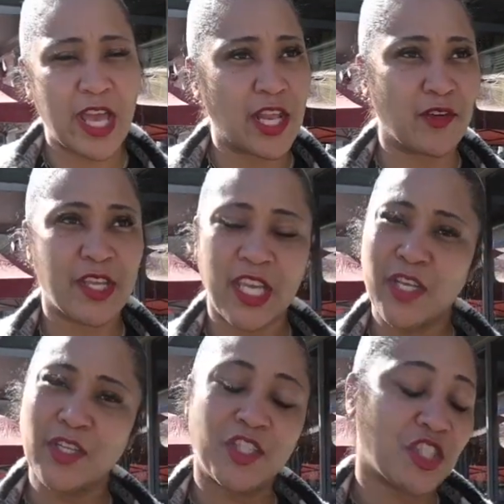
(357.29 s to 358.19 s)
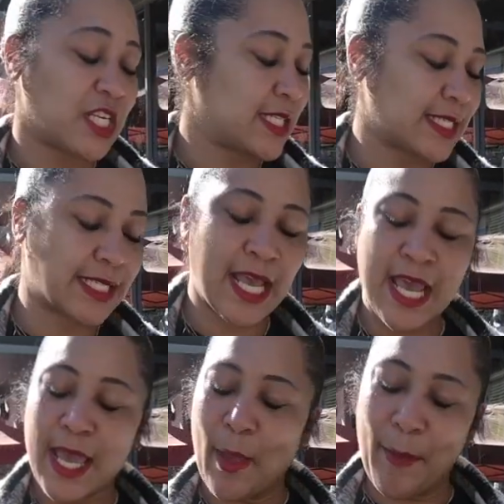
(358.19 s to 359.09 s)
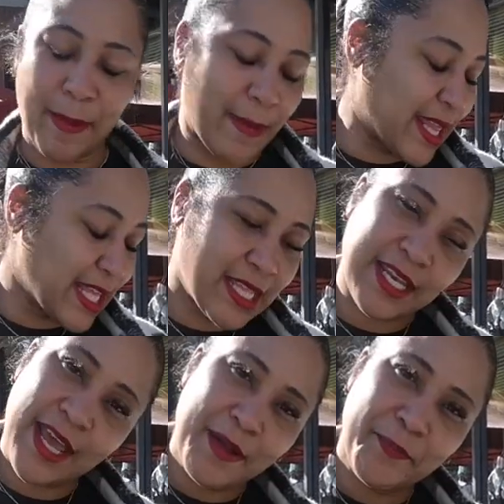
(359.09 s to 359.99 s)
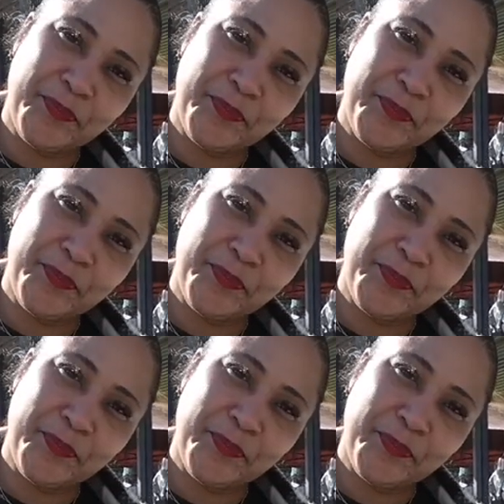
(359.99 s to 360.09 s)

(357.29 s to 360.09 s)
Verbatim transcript: I had on heels, jeans, and baby, by the end of the day,